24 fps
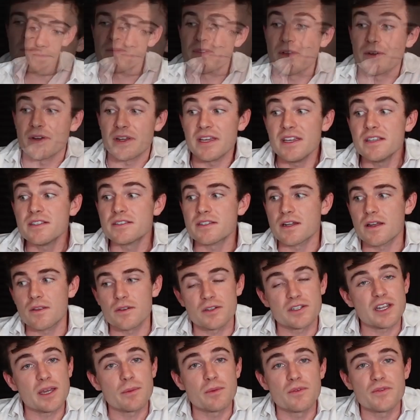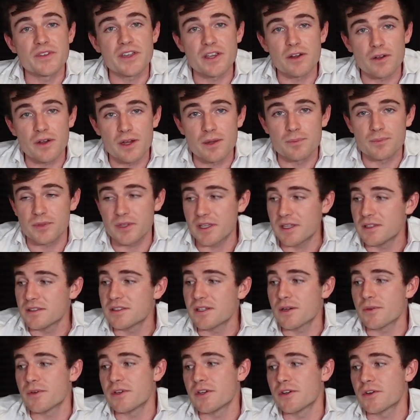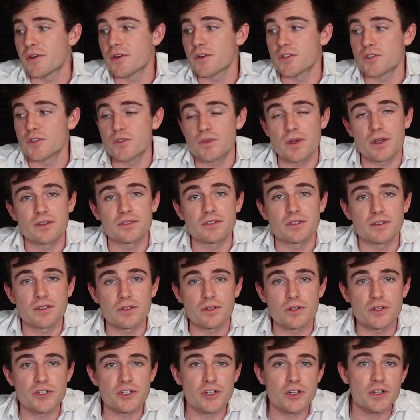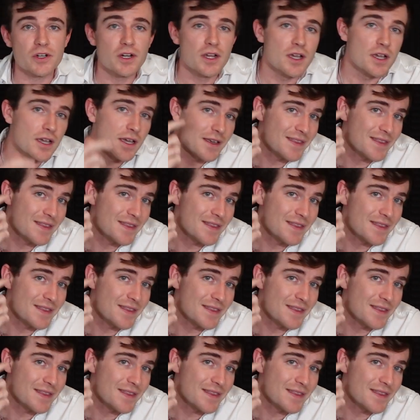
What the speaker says: There is another type of ear implant that reoccurs throughout the literature